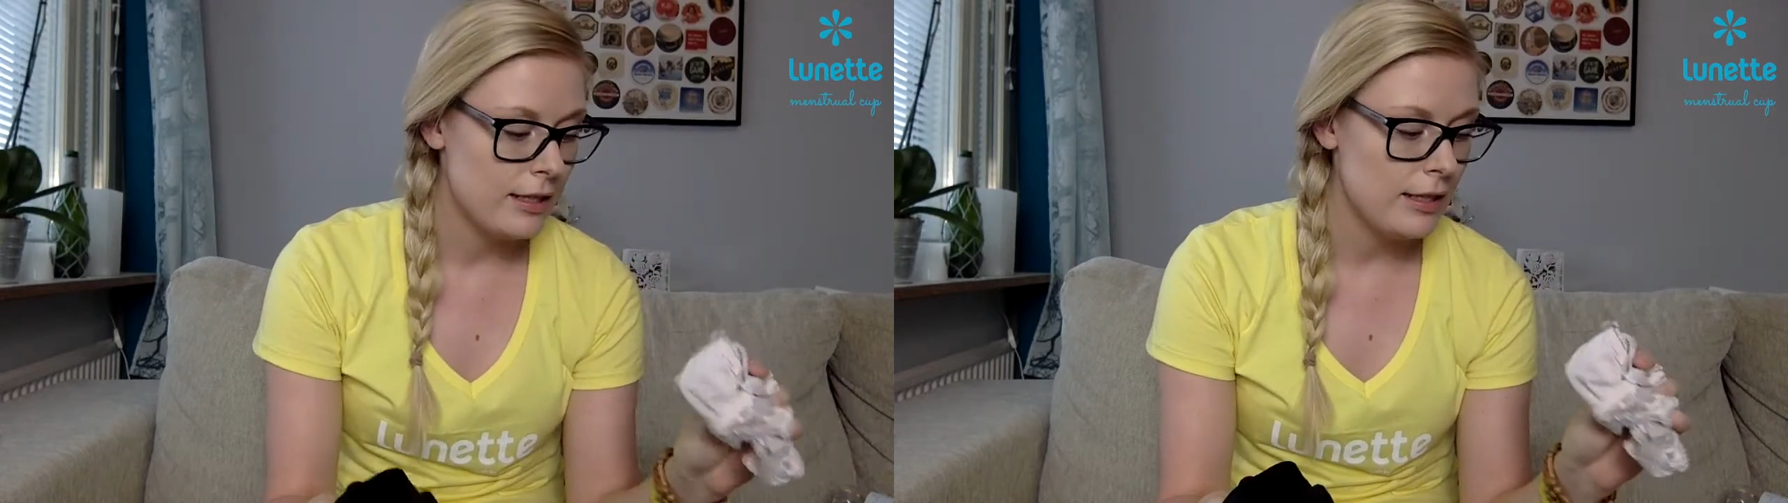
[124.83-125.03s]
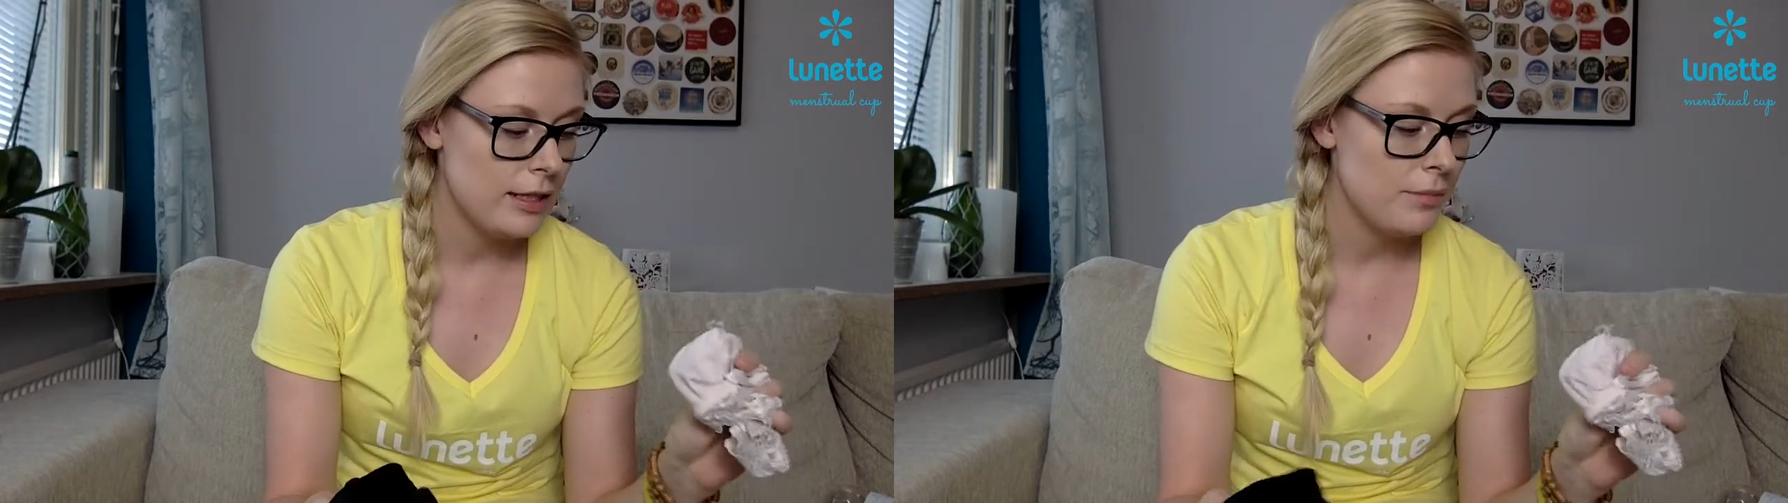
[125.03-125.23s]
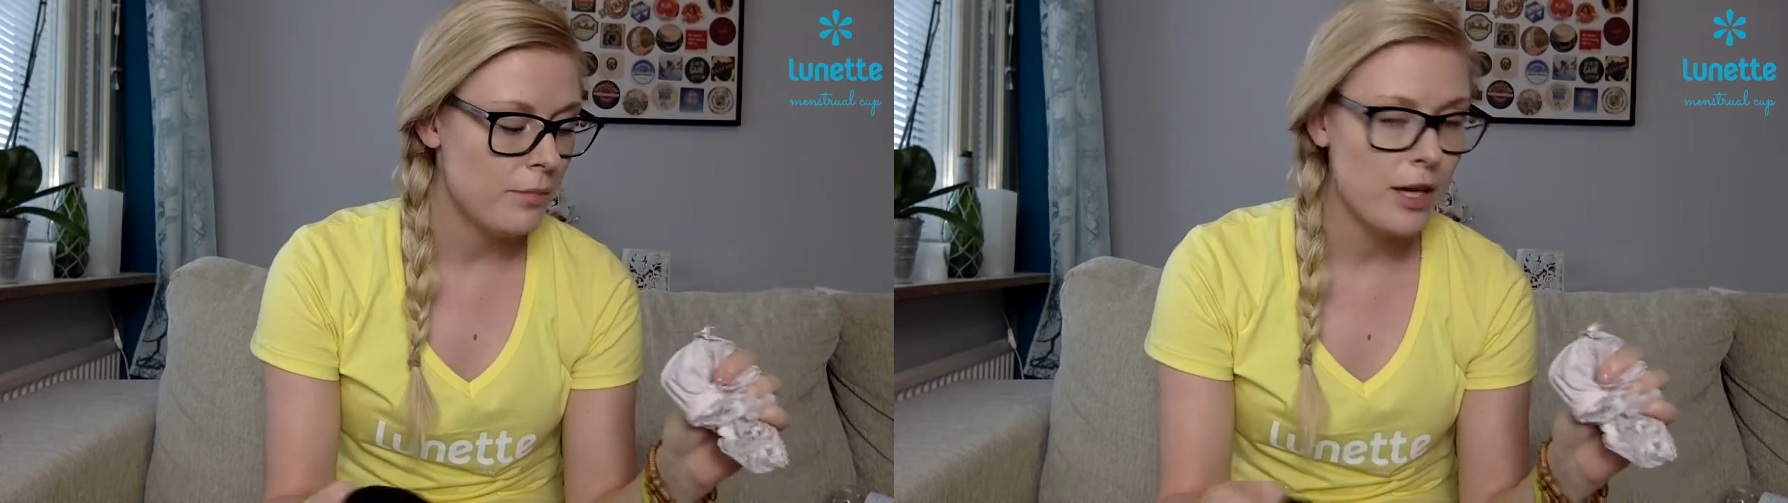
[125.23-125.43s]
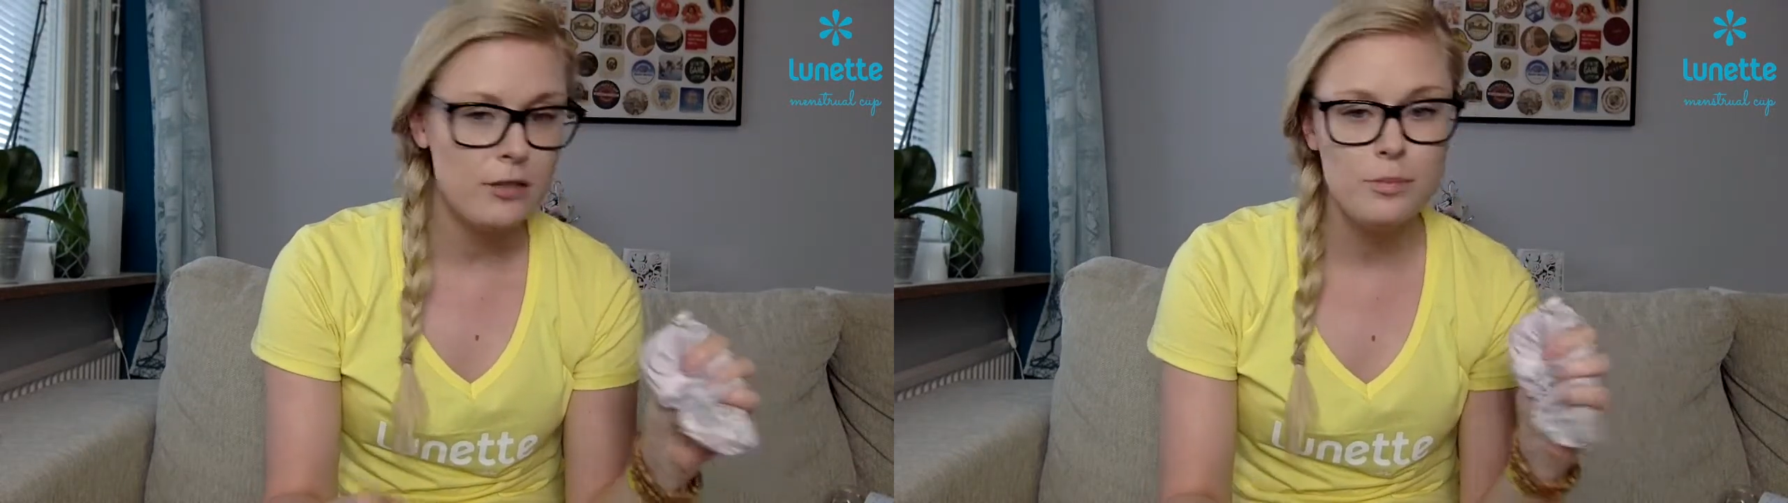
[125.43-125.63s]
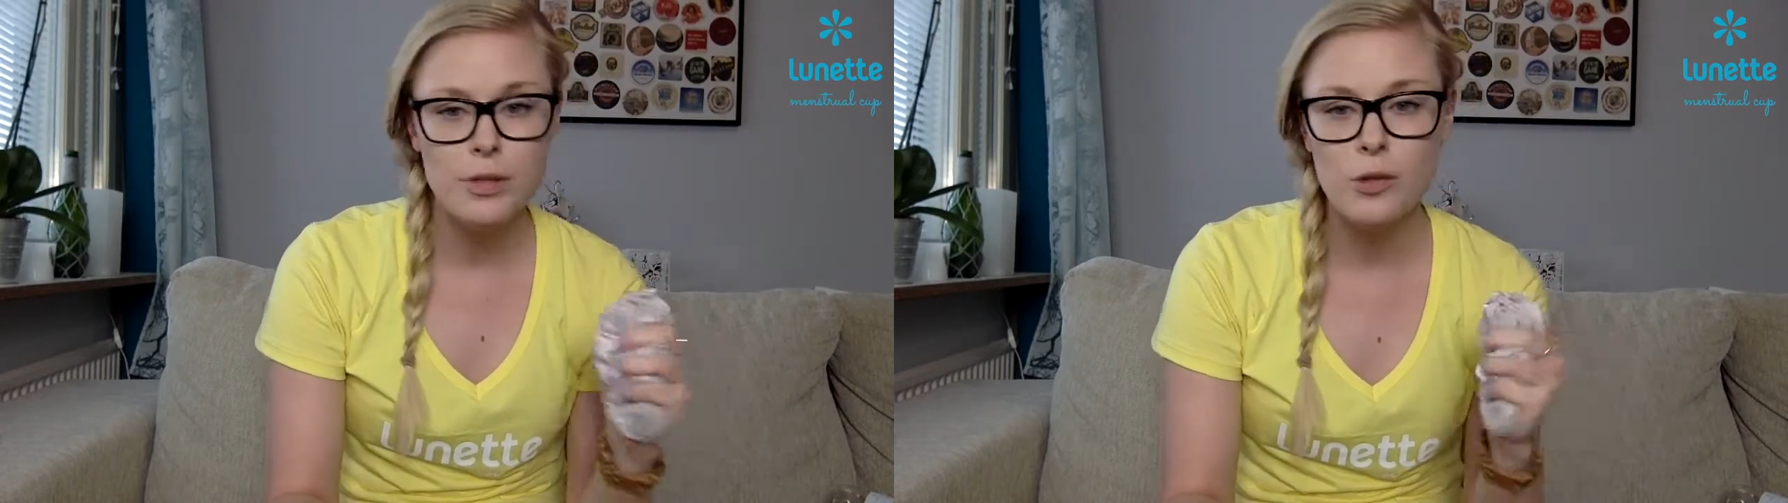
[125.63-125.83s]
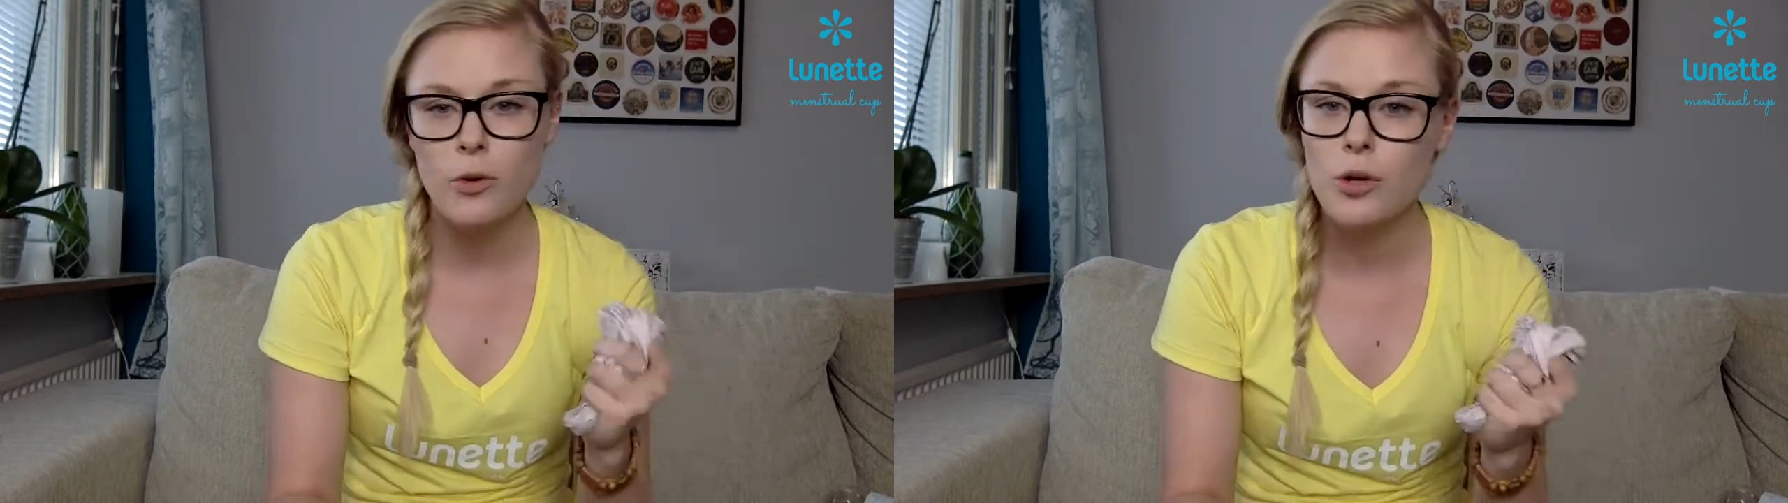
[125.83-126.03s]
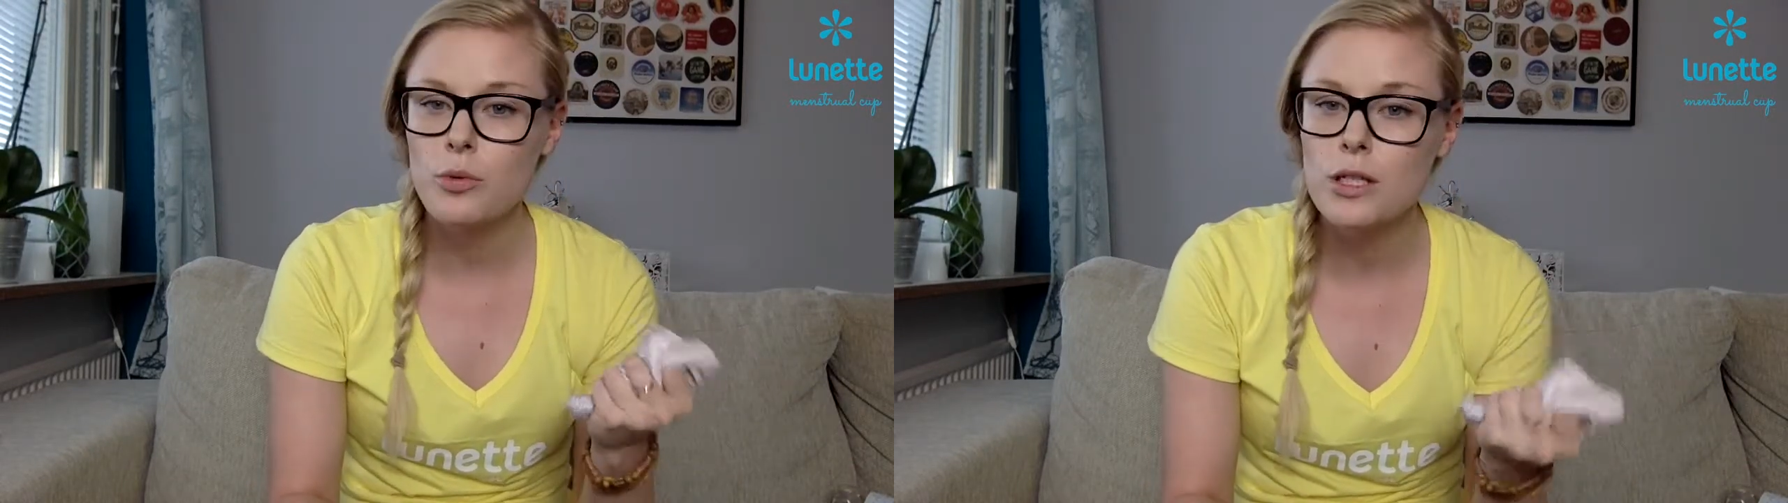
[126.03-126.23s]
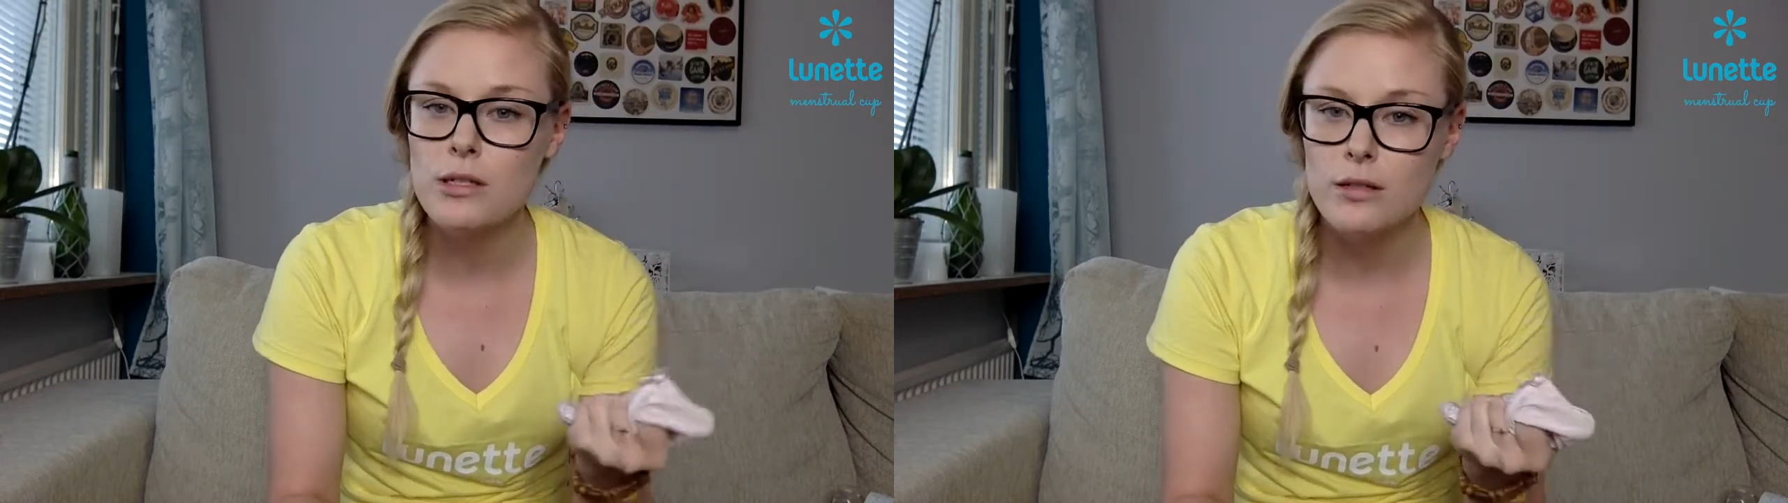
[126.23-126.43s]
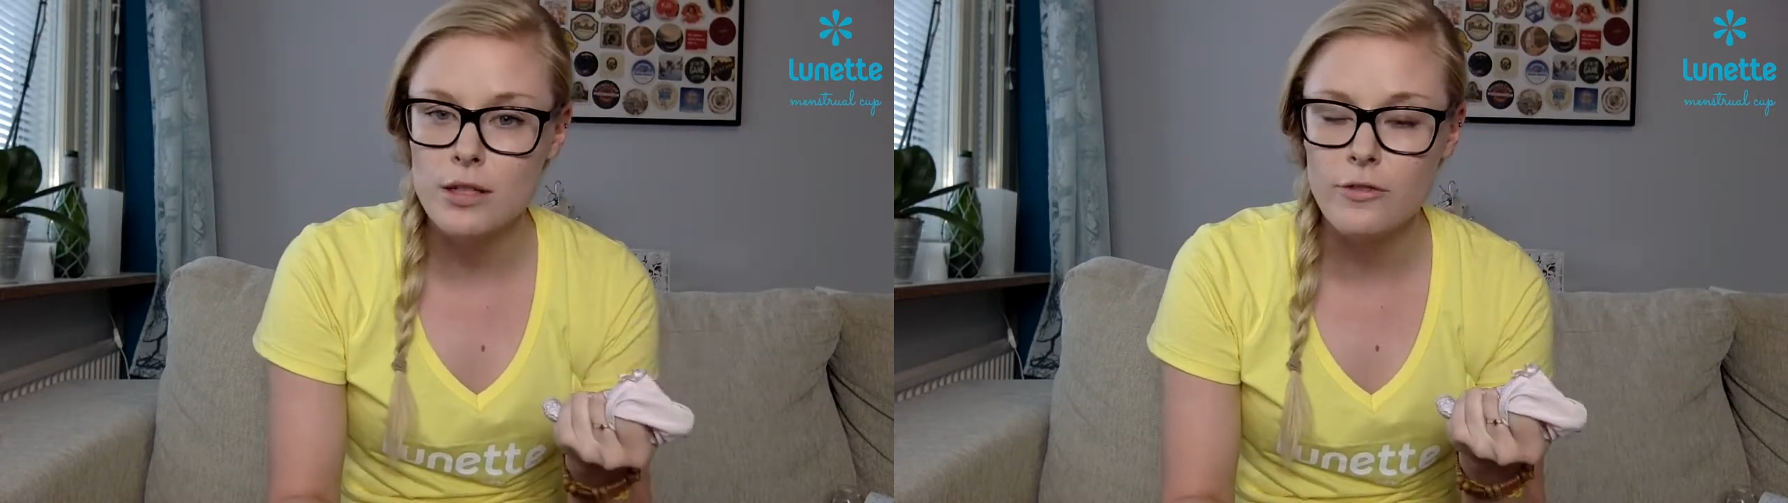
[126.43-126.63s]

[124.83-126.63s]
it might be one reason